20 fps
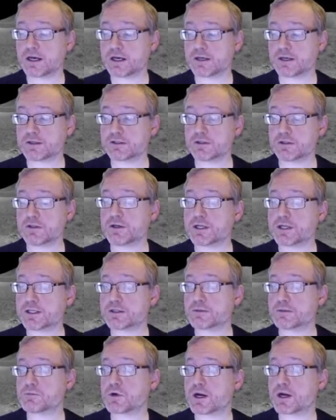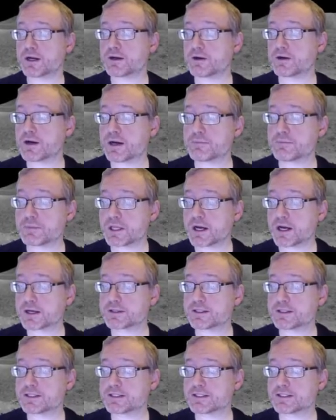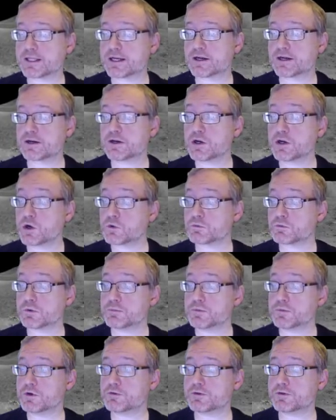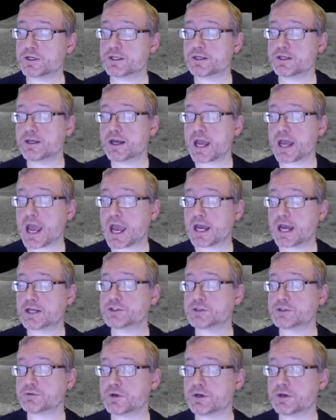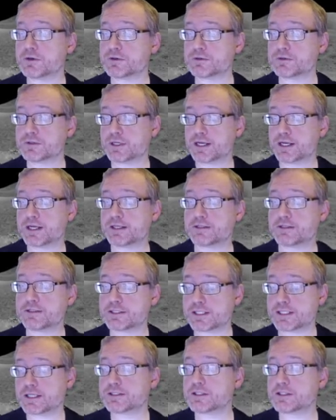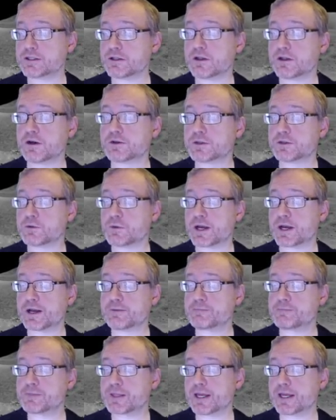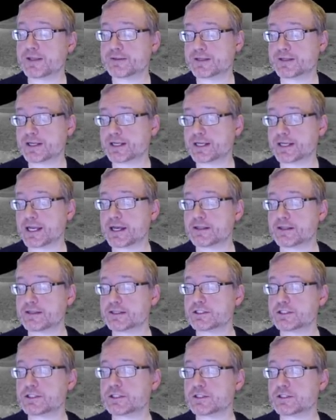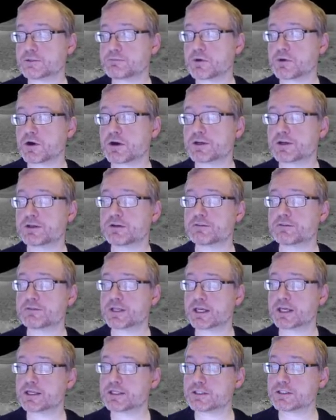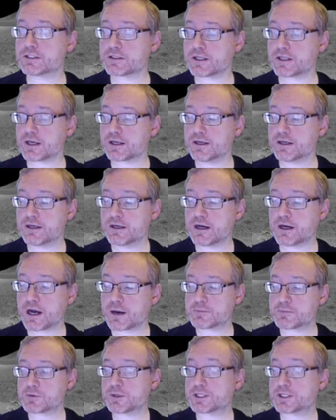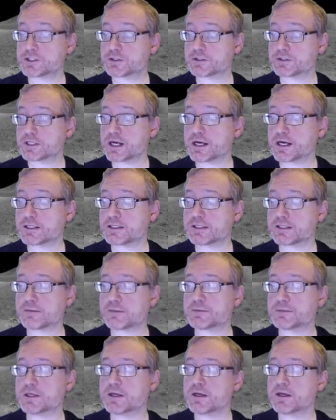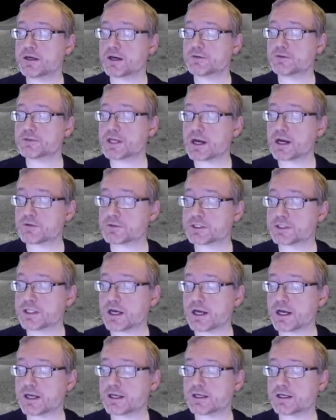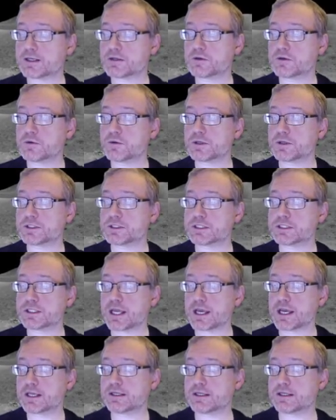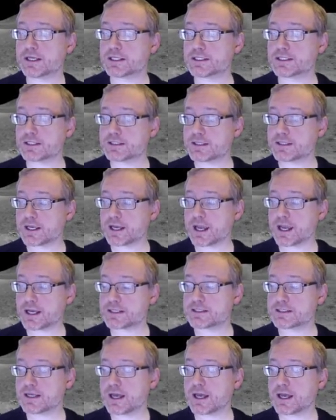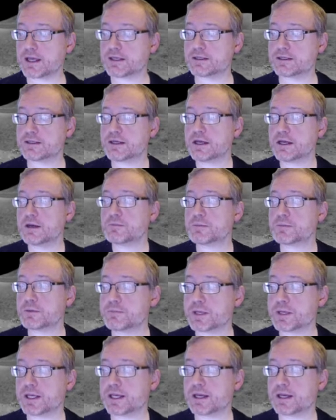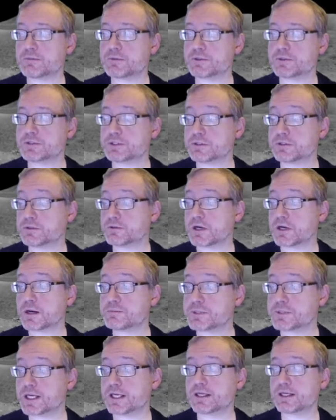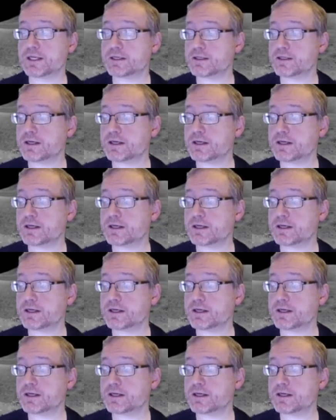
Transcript: look at the prior hop block that is there, remove it, add your own, and send it along the way. And again, this is part of getting to that operational concept of not relying on state existing end-to-end, but being able to update it